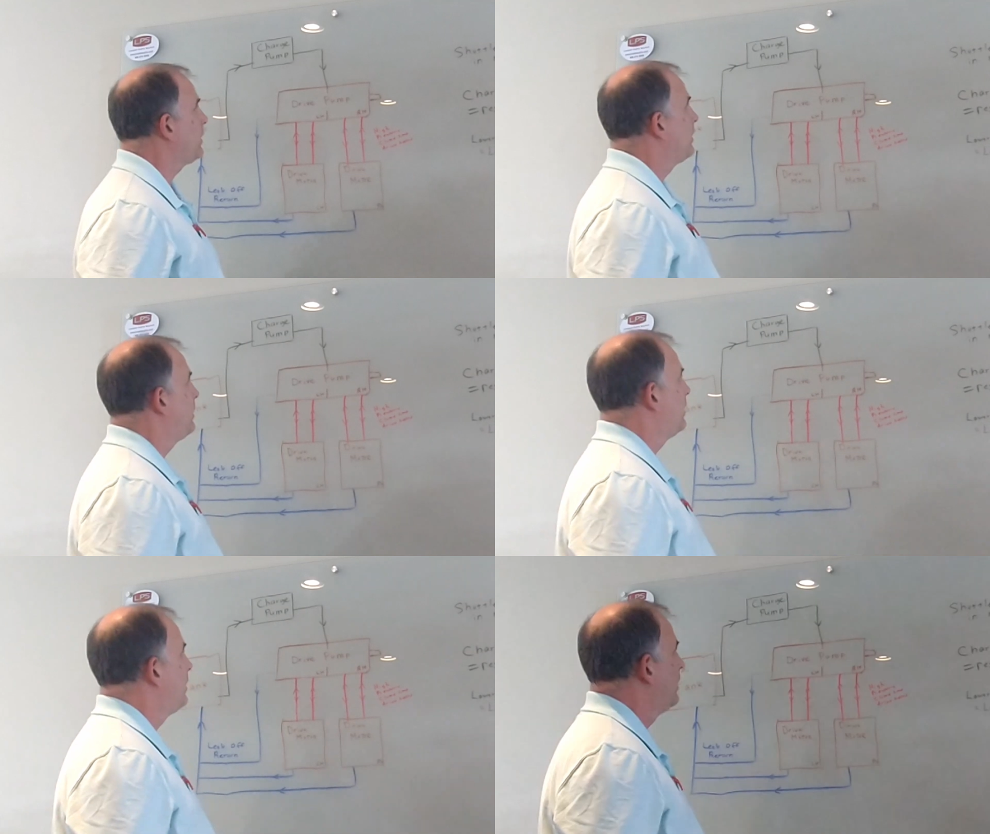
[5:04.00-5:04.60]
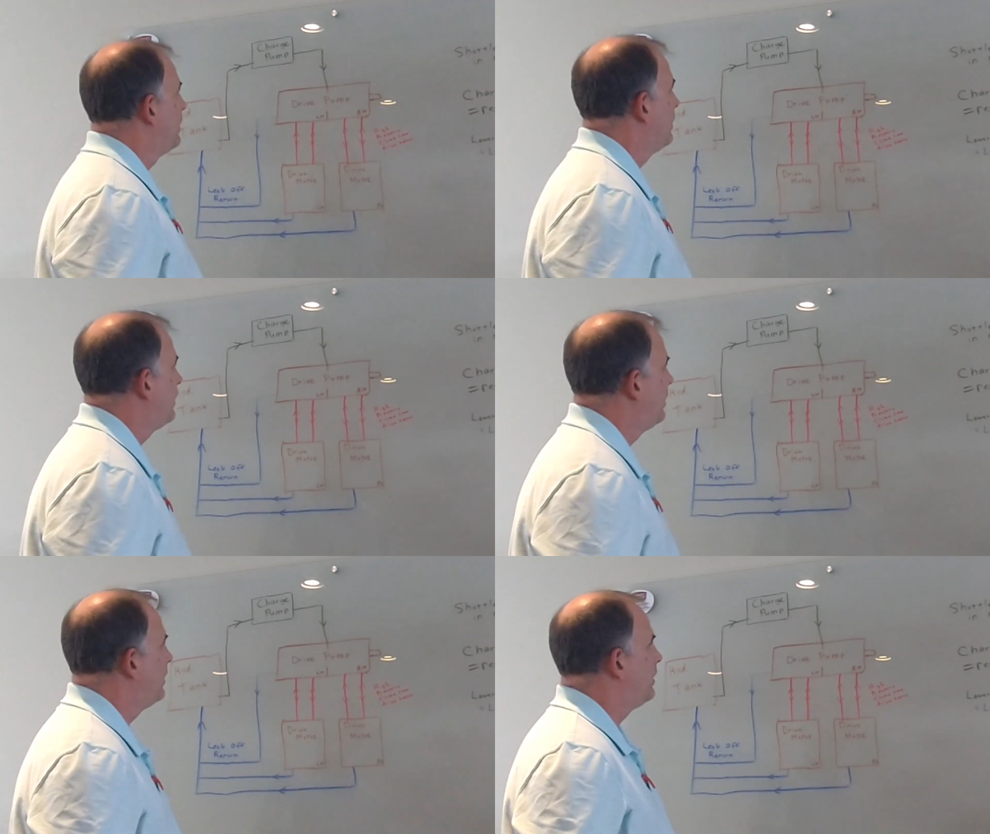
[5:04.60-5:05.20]

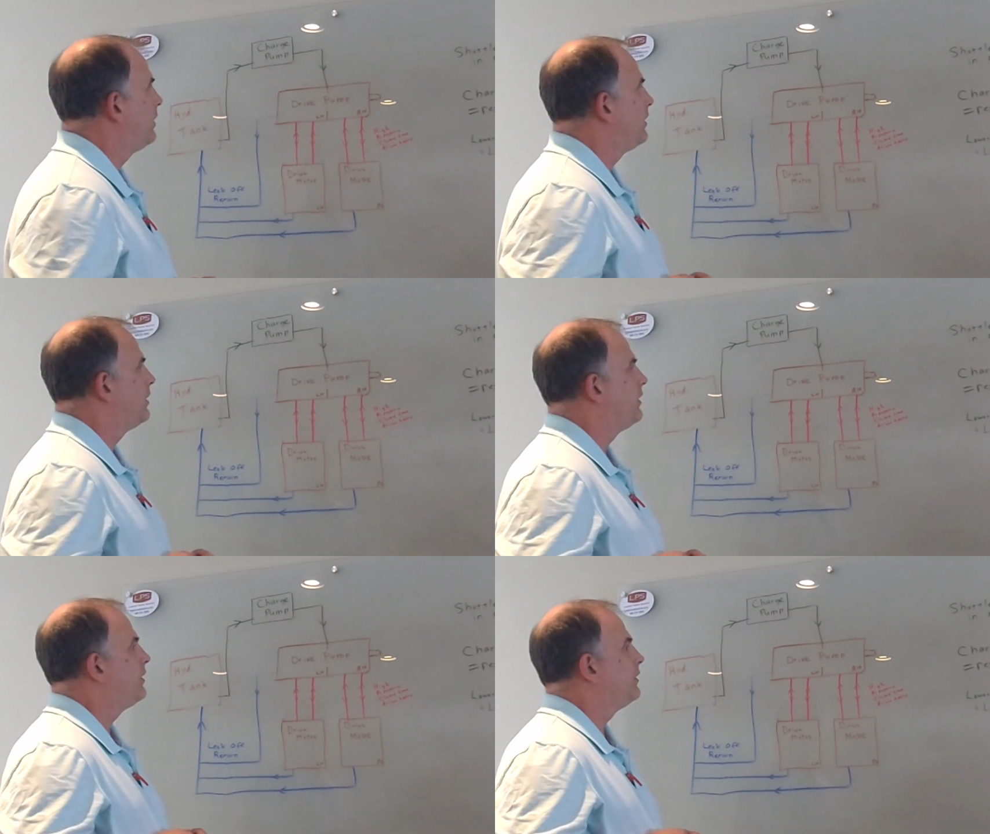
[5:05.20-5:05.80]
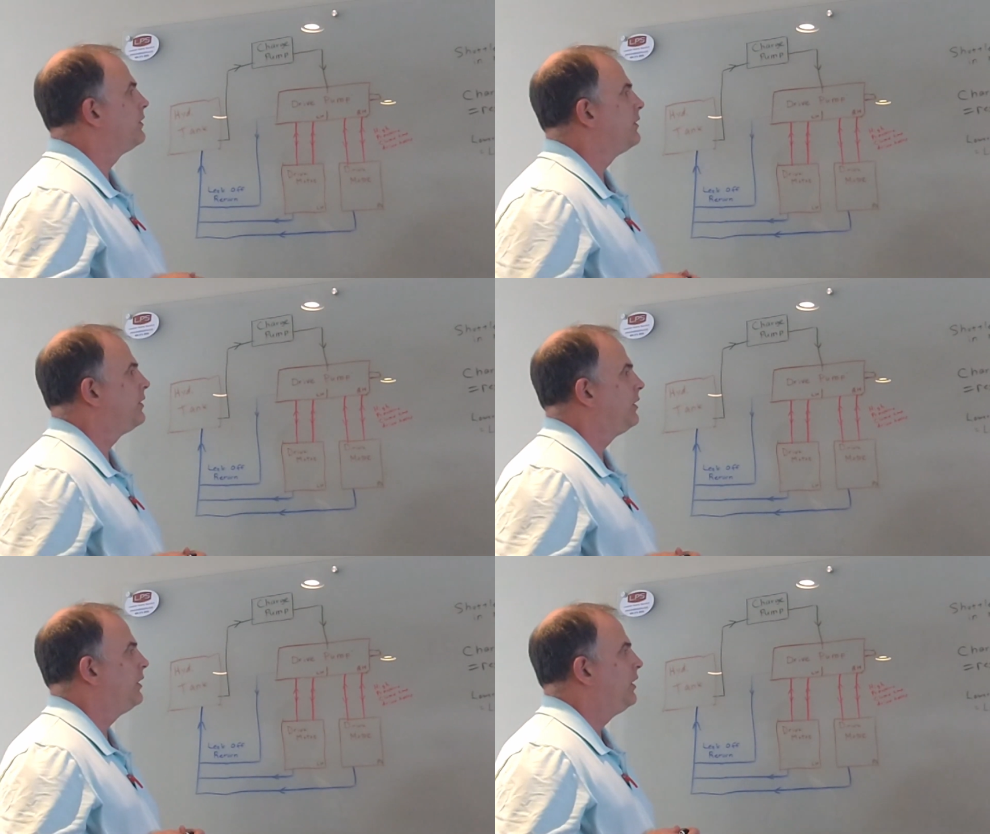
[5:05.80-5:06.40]

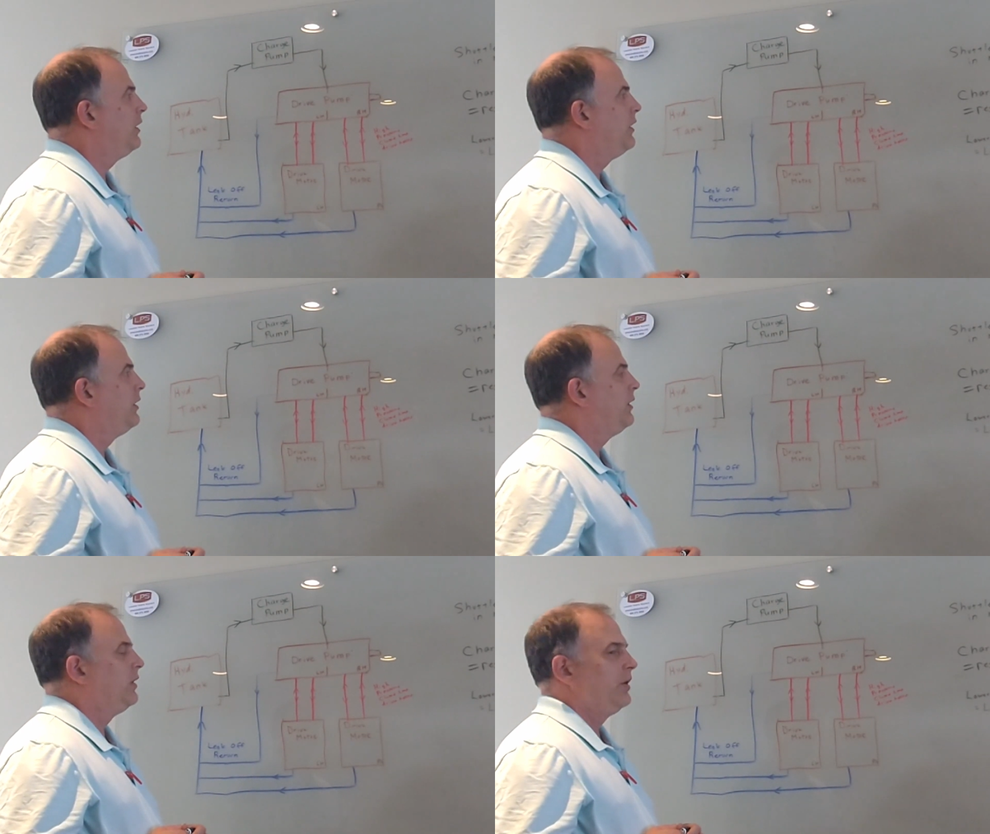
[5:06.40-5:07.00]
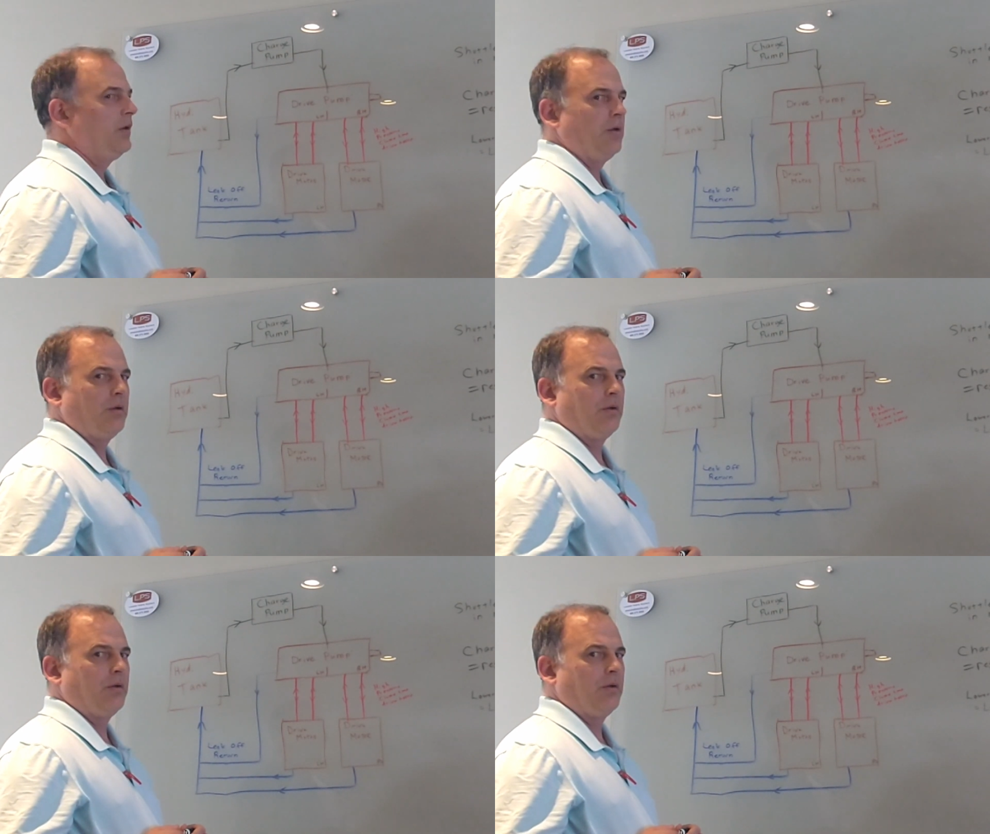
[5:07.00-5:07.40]
No one is speaking in this clip.